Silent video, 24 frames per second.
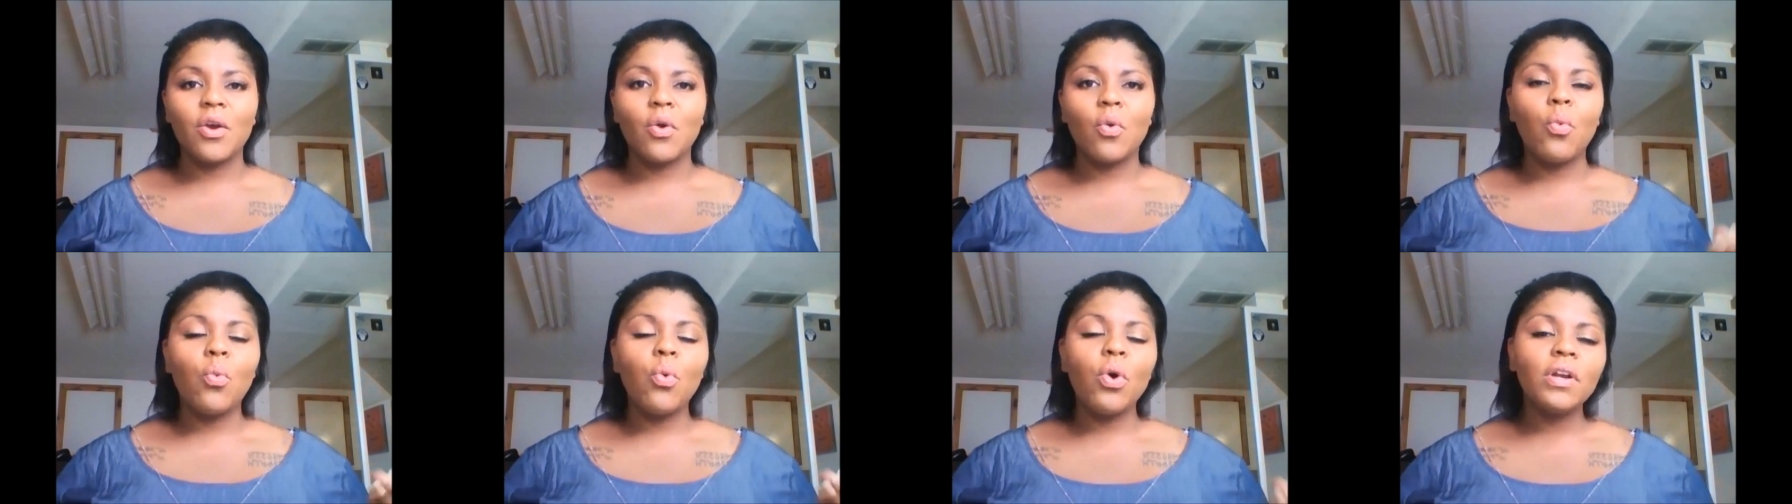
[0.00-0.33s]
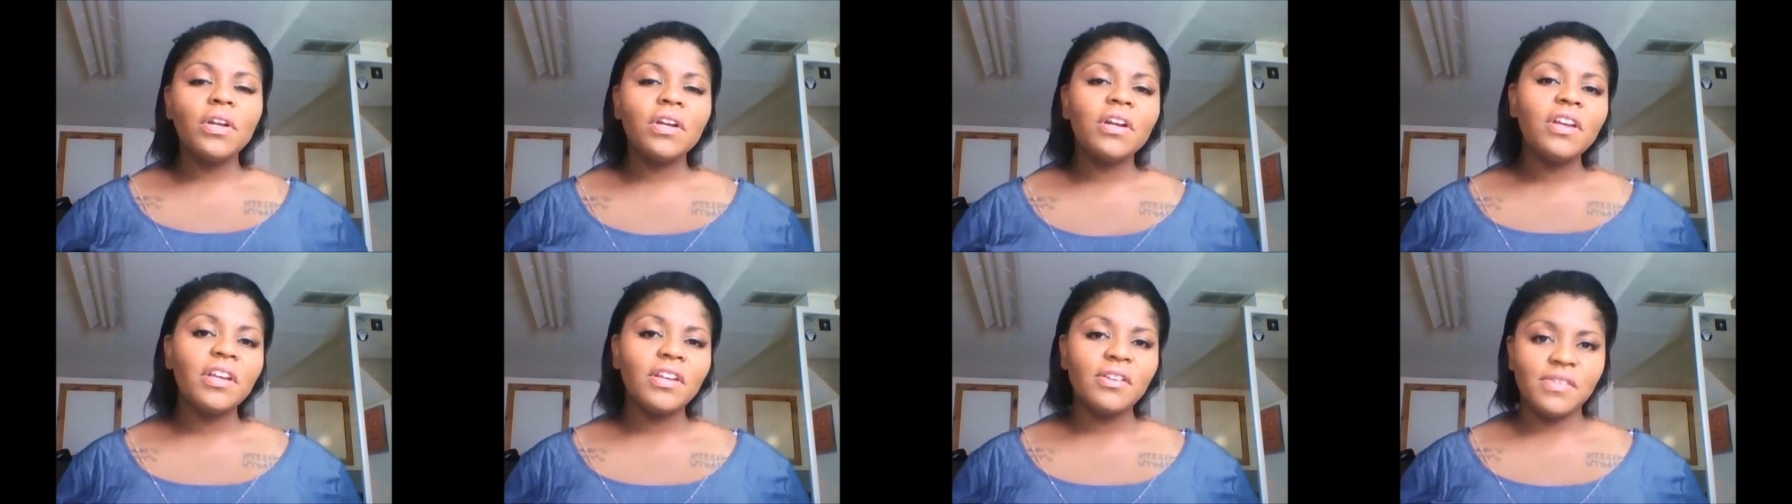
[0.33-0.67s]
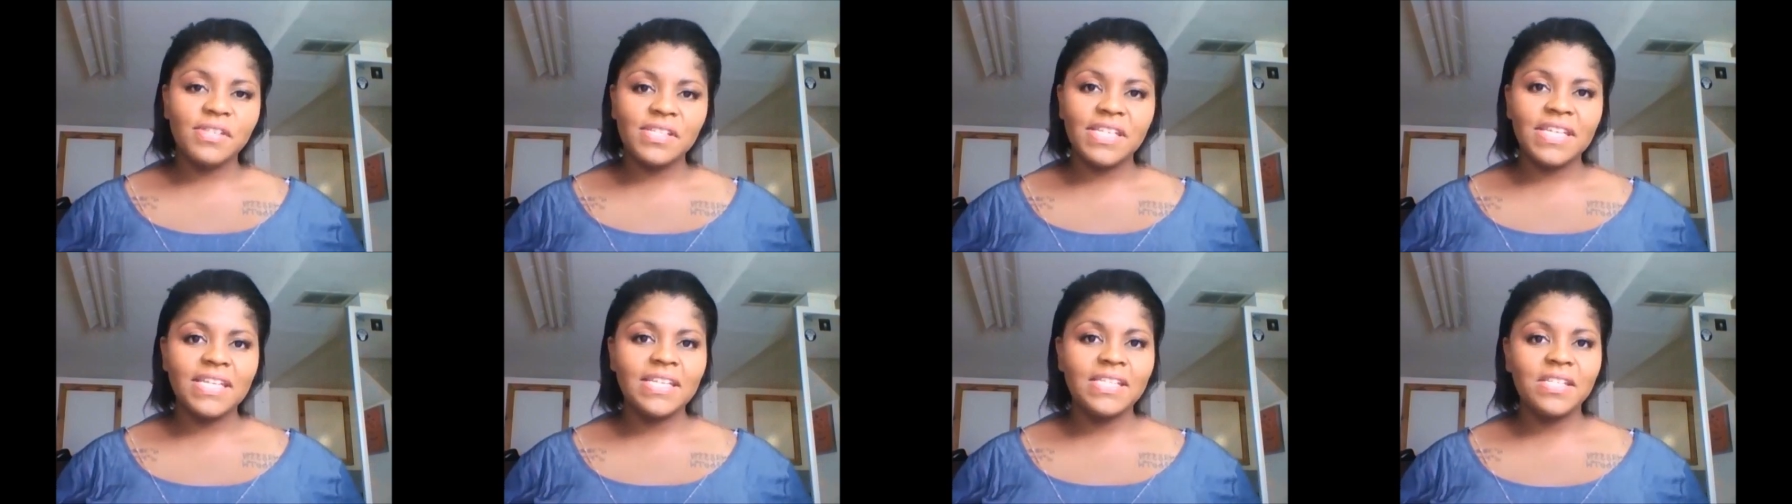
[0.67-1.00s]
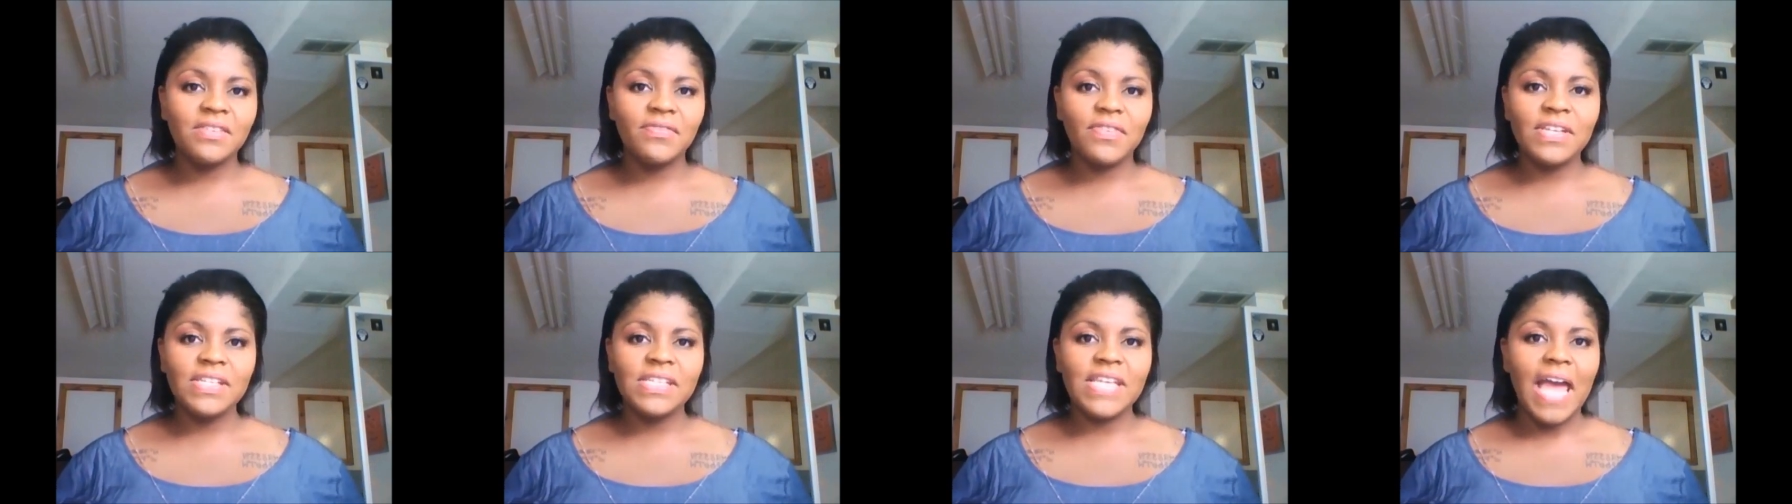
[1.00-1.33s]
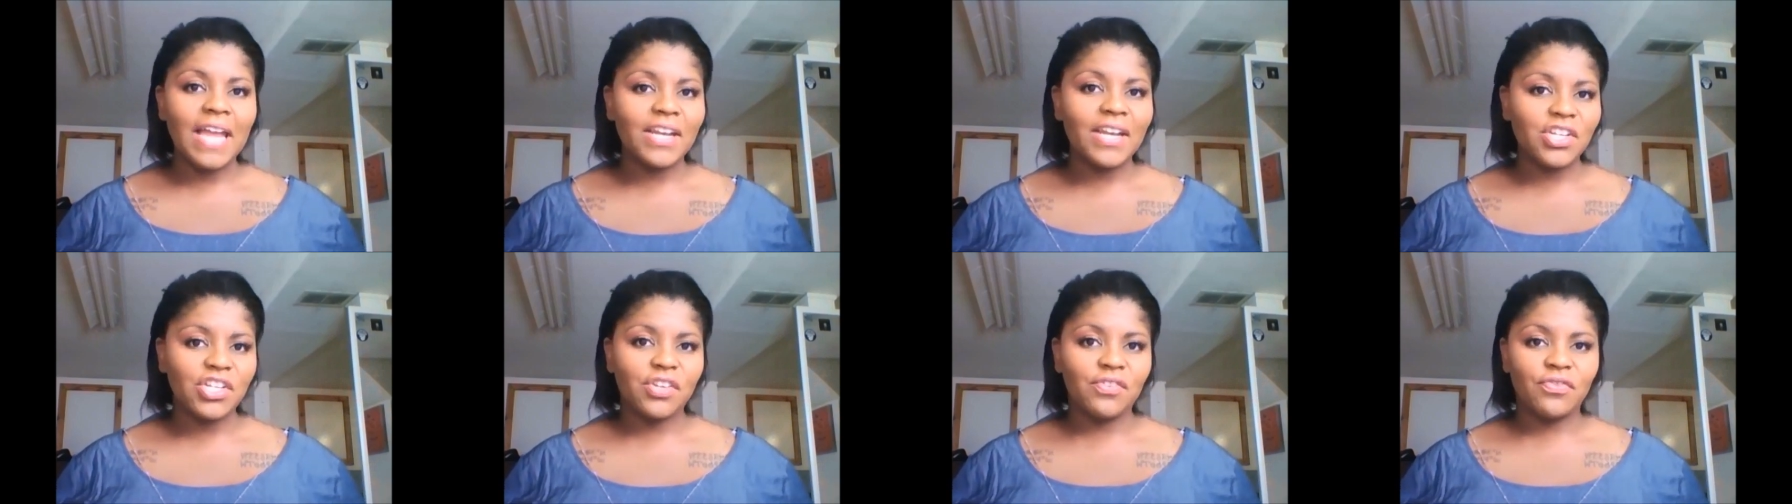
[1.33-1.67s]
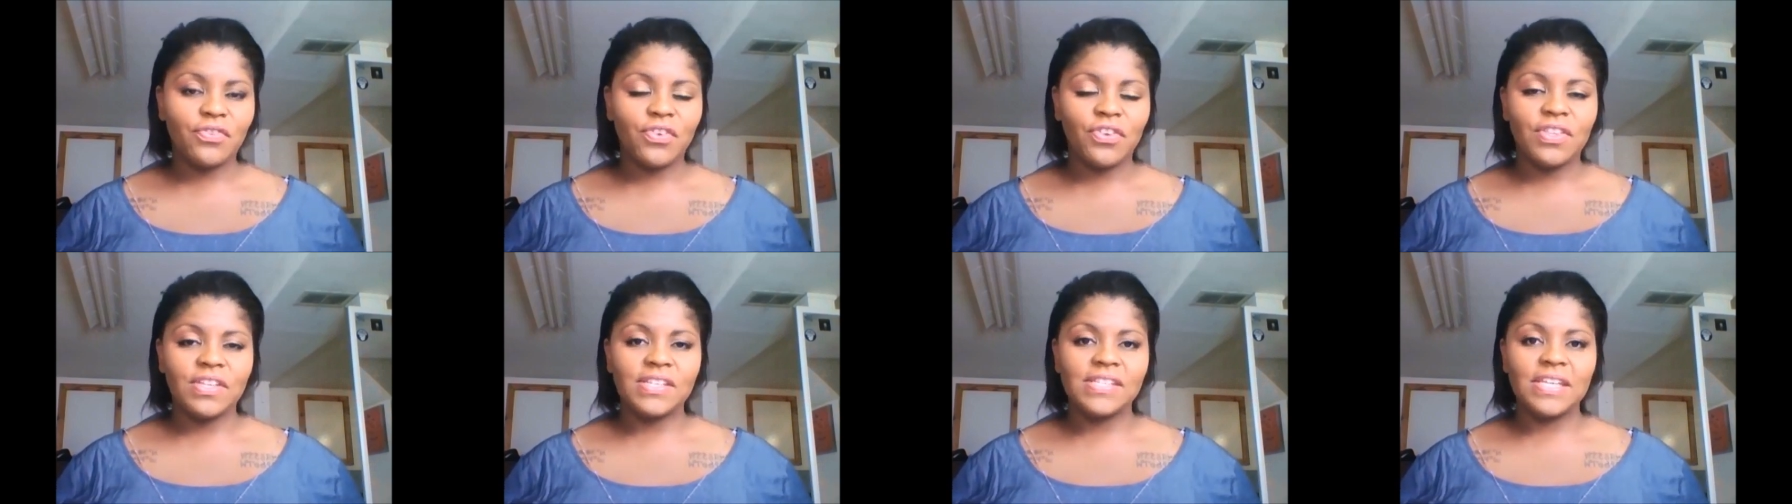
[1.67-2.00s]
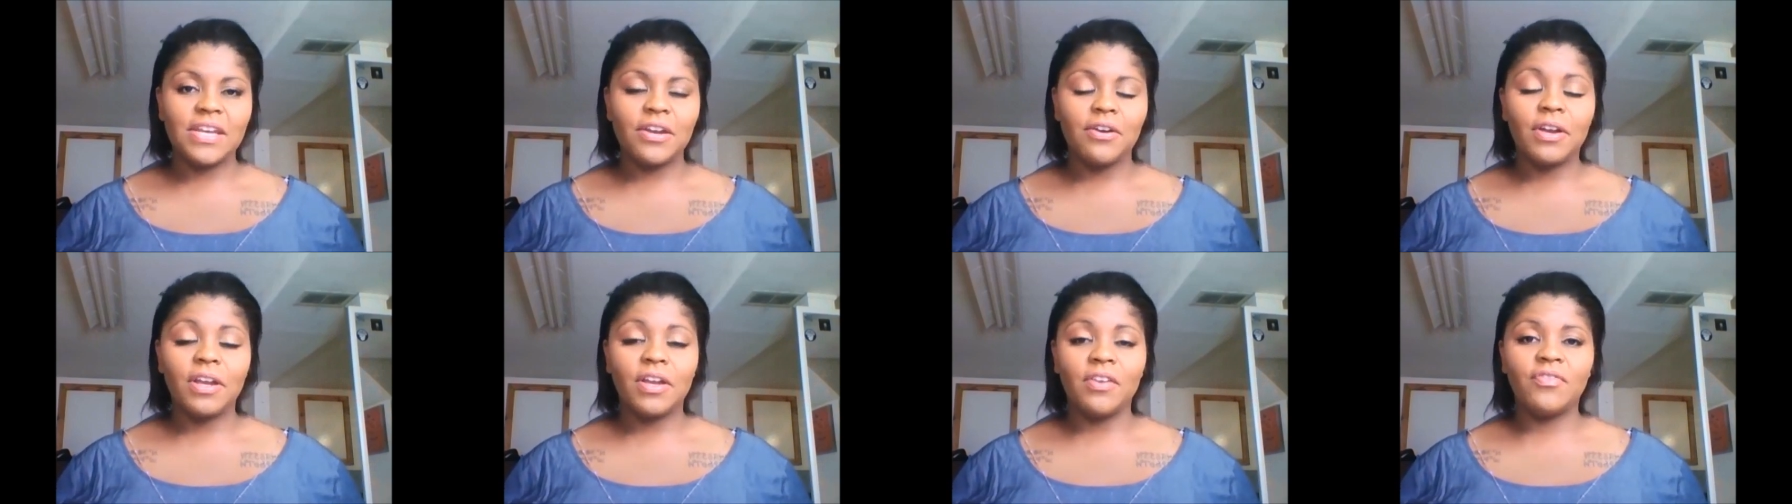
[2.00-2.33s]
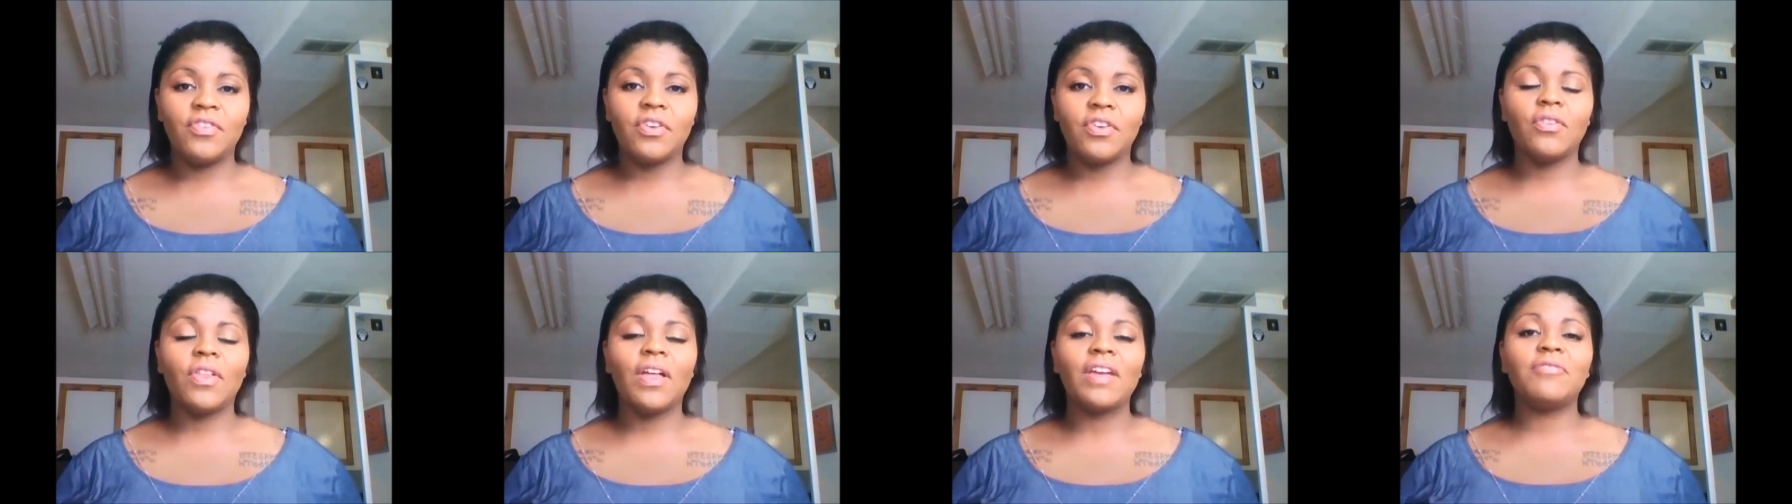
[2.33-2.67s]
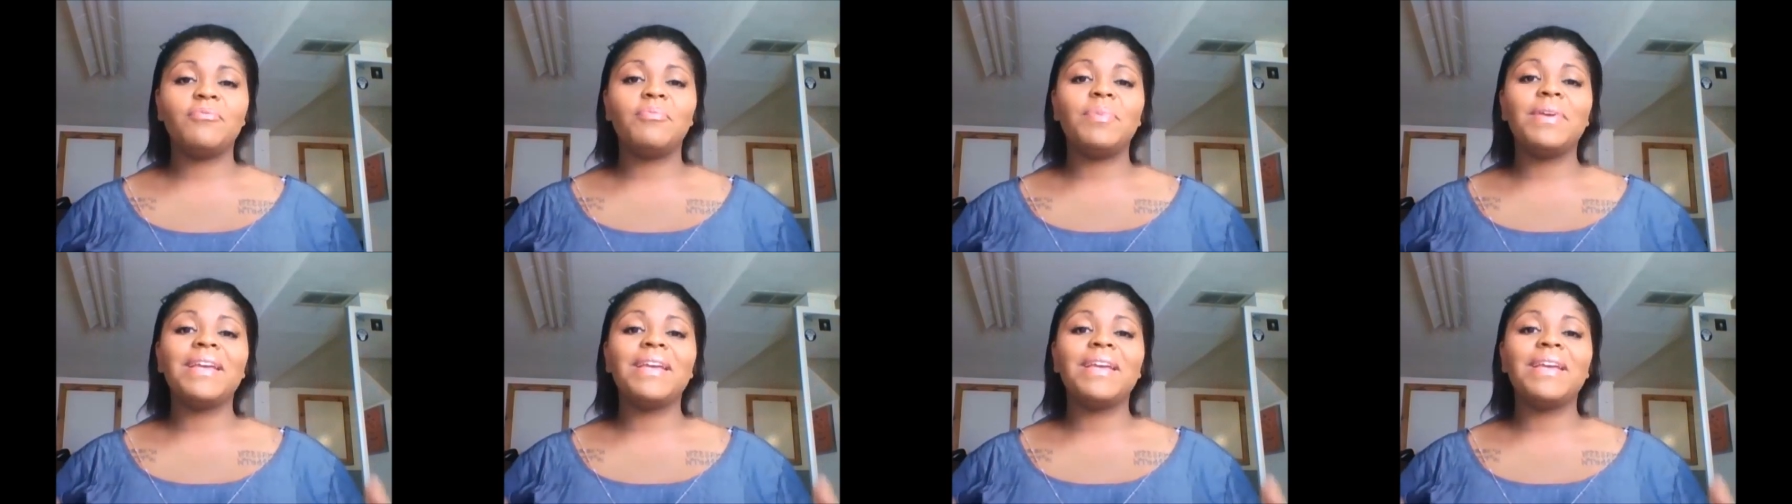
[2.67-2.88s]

What are your seeds of intention for this area of your life?